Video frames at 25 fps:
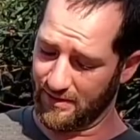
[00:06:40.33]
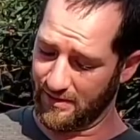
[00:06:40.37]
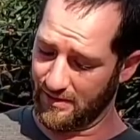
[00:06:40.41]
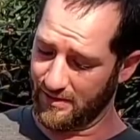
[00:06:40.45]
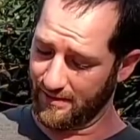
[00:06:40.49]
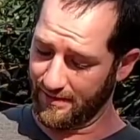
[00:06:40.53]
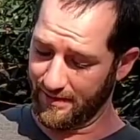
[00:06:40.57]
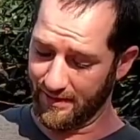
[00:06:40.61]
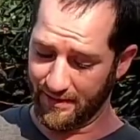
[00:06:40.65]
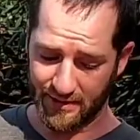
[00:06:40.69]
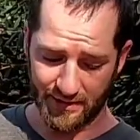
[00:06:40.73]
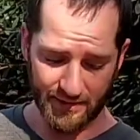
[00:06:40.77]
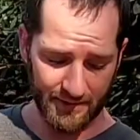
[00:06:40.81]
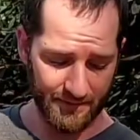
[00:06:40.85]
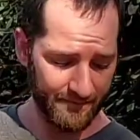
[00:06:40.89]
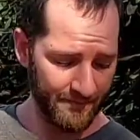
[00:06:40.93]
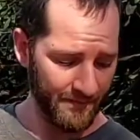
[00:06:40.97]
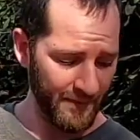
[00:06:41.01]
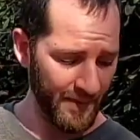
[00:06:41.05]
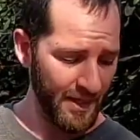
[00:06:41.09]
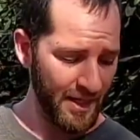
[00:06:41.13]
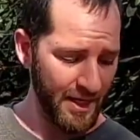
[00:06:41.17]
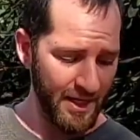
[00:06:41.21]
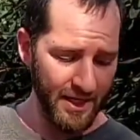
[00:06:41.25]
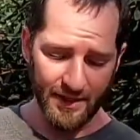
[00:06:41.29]
It's
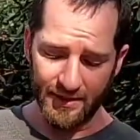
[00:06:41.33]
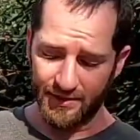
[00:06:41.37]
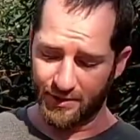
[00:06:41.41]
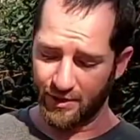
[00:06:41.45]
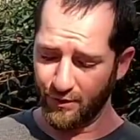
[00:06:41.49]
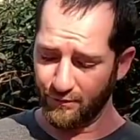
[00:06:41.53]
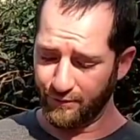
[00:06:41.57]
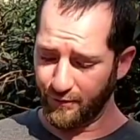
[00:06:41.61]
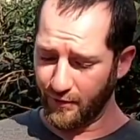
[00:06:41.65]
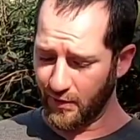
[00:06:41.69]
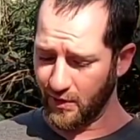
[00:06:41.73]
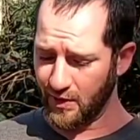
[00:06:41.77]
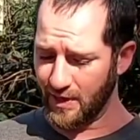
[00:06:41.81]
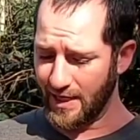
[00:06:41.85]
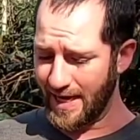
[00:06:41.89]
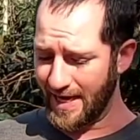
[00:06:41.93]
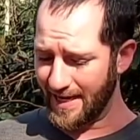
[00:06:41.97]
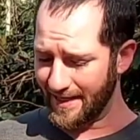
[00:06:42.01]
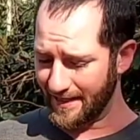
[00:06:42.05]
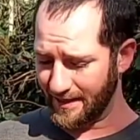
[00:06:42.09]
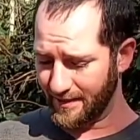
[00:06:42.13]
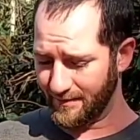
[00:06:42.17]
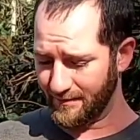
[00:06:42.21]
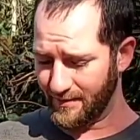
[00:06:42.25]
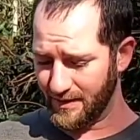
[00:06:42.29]
so far,
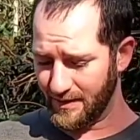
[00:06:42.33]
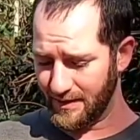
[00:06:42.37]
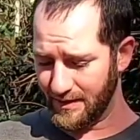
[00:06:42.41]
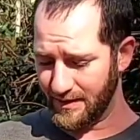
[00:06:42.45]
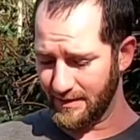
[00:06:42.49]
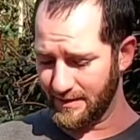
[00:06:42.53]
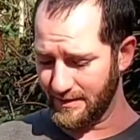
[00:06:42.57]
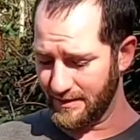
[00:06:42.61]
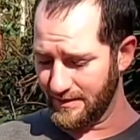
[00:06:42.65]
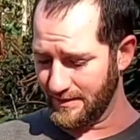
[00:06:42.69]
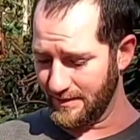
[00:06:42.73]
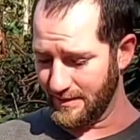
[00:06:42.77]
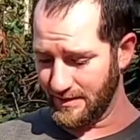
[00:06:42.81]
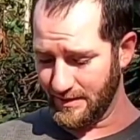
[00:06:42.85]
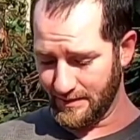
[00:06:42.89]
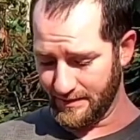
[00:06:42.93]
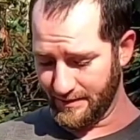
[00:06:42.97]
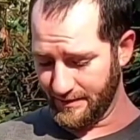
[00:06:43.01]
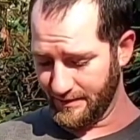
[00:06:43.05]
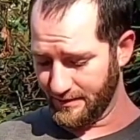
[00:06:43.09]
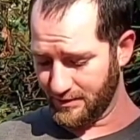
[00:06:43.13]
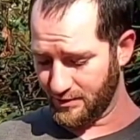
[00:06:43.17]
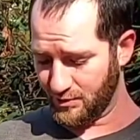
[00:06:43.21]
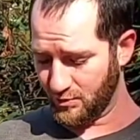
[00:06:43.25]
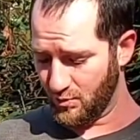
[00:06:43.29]
I give it a
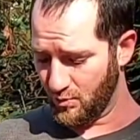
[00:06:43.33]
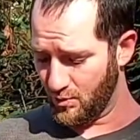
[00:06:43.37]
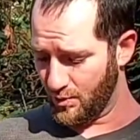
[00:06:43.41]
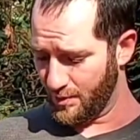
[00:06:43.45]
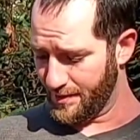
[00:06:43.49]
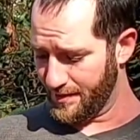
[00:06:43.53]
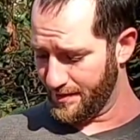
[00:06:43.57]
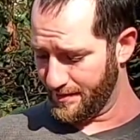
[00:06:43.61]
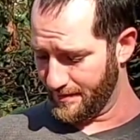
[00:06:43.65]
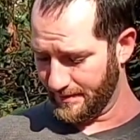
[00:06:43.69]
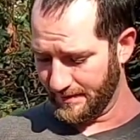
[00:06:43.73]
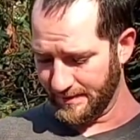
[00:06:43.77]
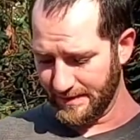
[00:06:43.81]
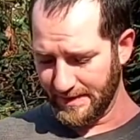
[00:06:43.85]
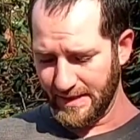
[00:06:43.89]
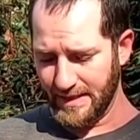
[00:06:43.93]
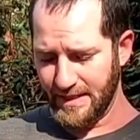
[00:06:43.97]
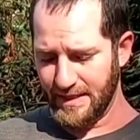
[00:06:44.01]
good score here.